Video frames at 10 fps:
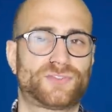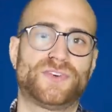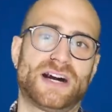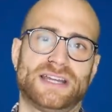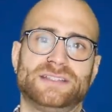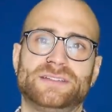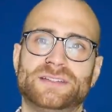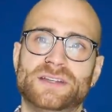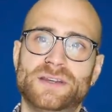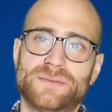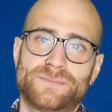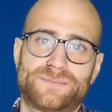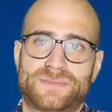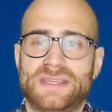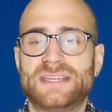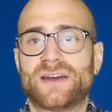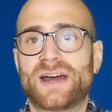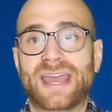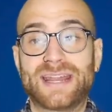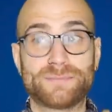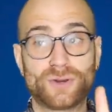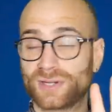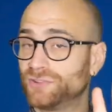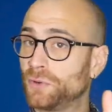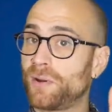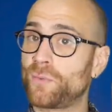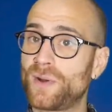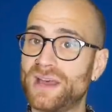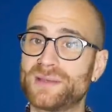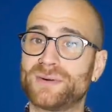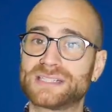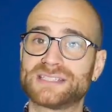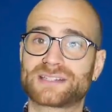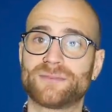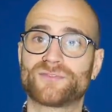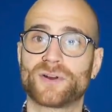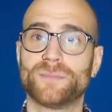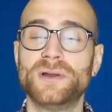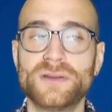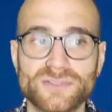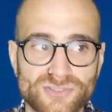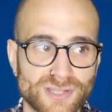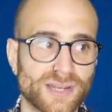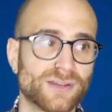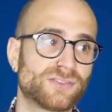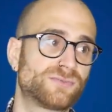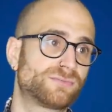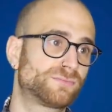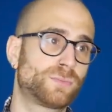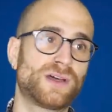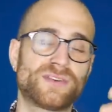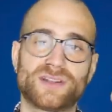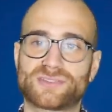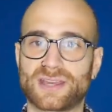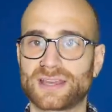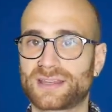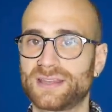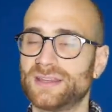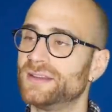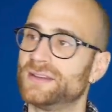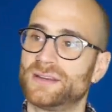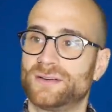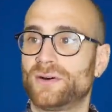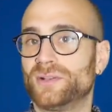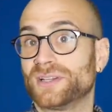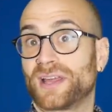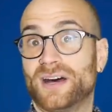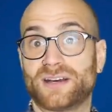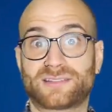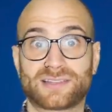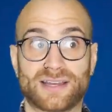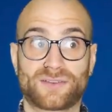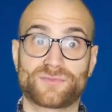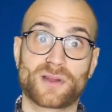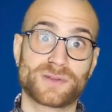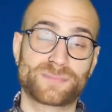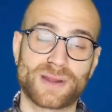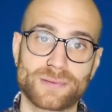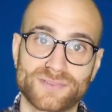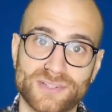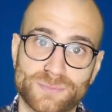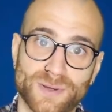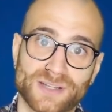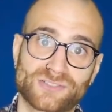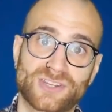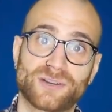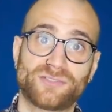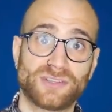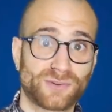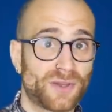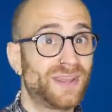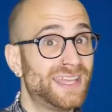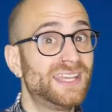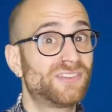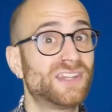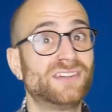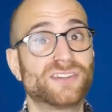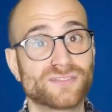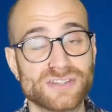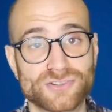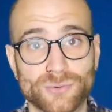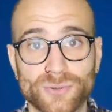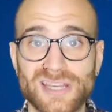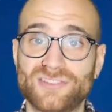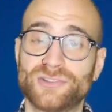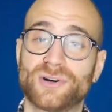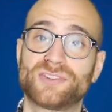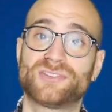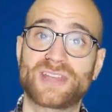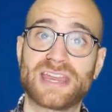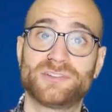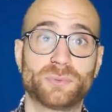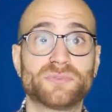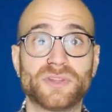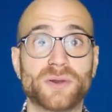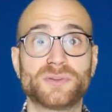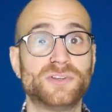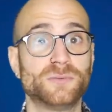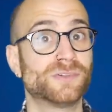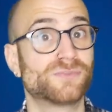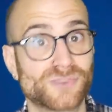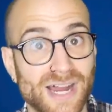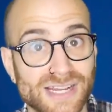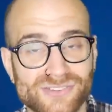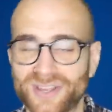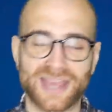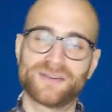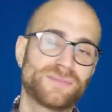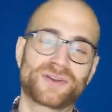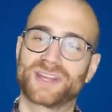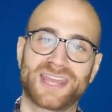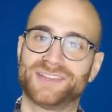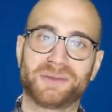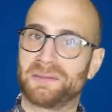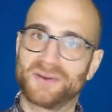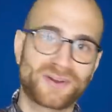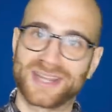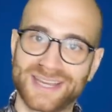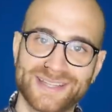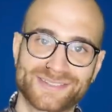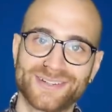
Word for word: fine. You know, again, I'm not going to talk about where the money's come from. You know, whether it's like oligarchs like Roman Abramovich buying Chelsea, although he is an individual, he's not a state with no human rights. Okay, I'm not going to get into it. I'm not going to get into